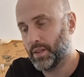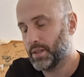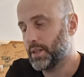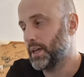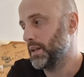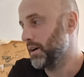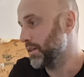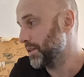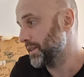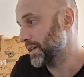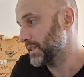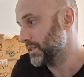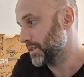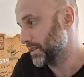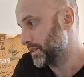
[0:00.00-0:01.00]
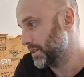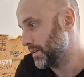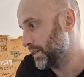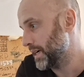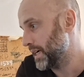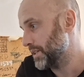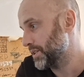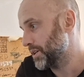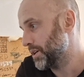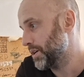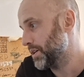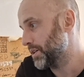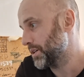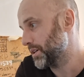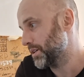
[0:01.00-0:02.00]
so yeah, other things that could do that:
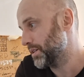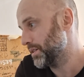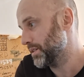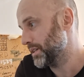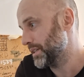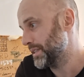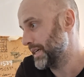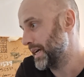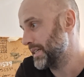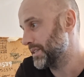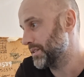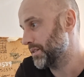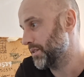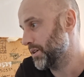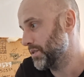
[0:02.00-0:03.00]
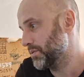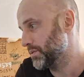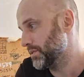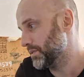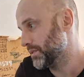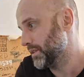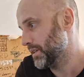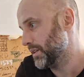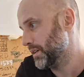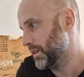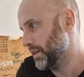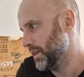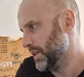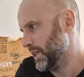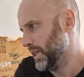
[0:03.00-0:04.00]
turk testosterone
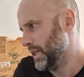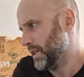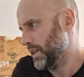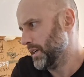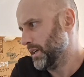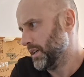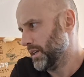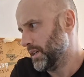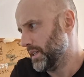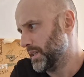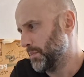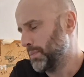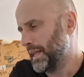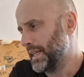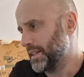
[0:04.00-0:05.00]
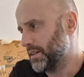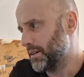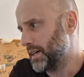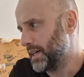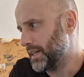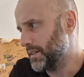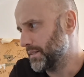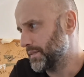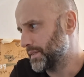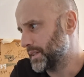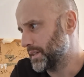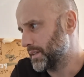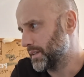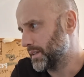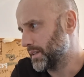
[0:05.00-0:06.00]
is a plant derived
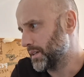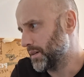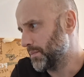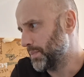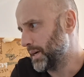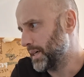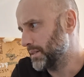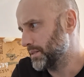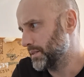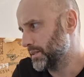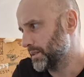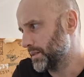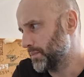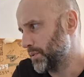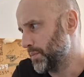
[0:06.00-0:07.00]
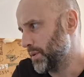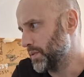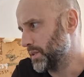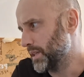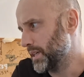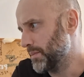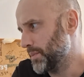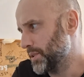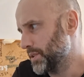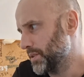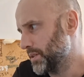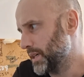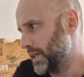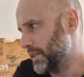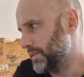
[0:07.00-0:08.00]
compound promotes lean muscle
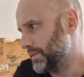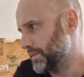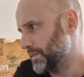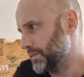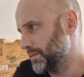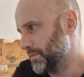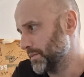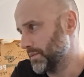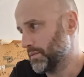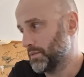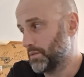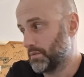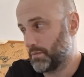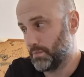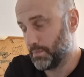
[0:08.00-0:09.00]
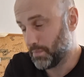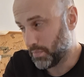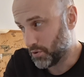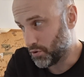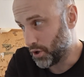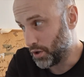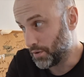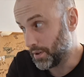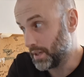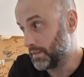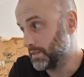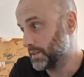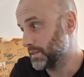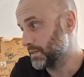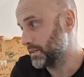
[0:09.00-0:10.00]
growth, growth
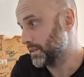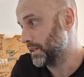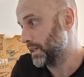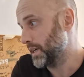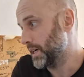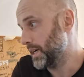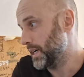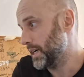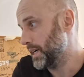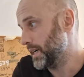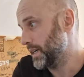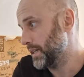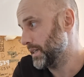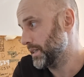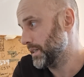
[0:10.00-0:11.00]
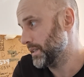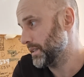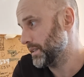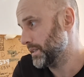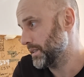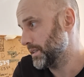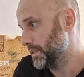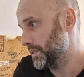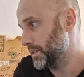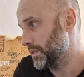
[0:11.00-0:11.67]
even. Uh,